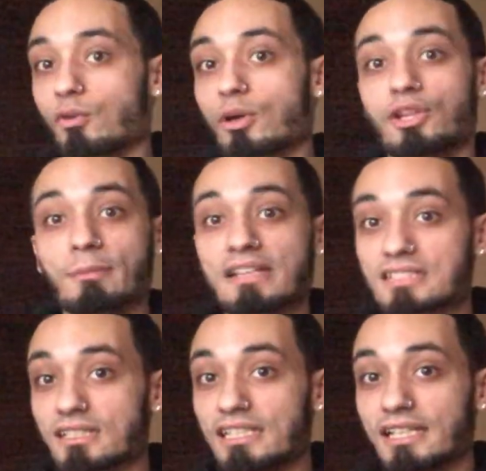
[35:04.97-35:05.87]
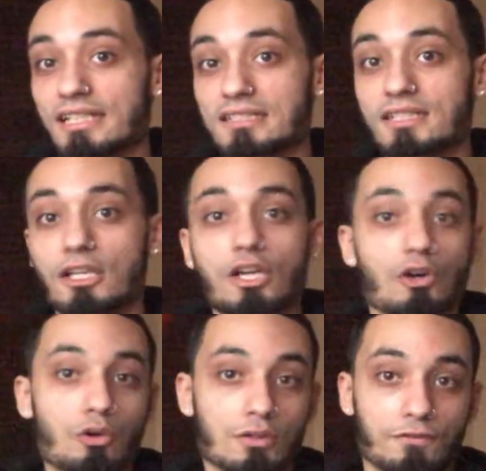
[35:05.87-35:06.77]
Or they're mentally lazy
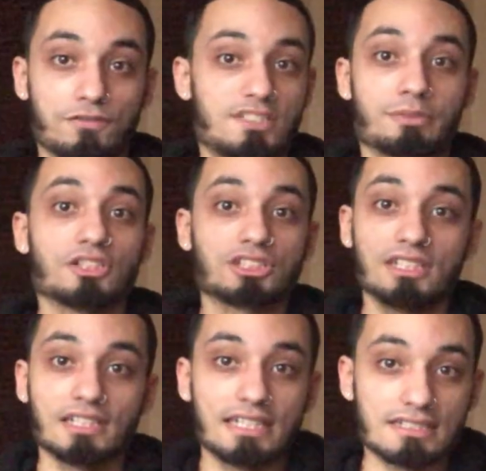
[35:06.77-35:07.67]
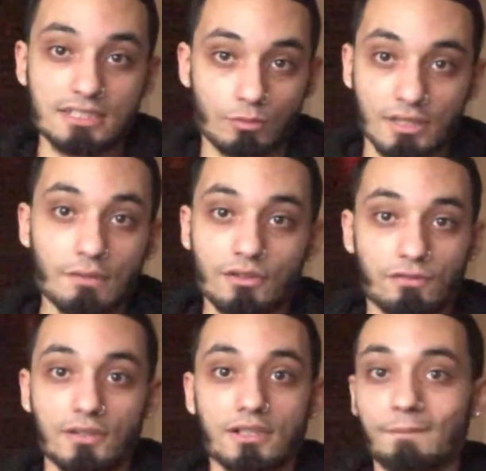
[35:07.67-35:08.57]
or spiritually lazy, whatever the
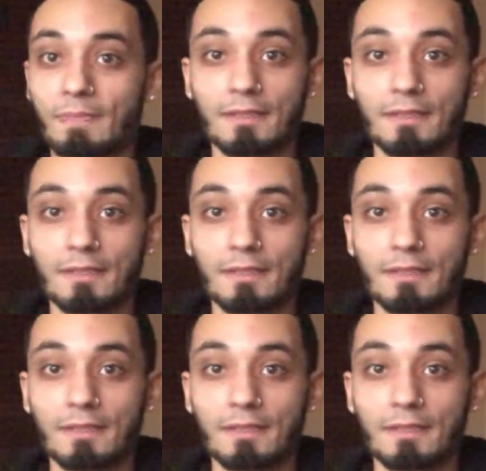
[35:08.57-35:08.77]
fuck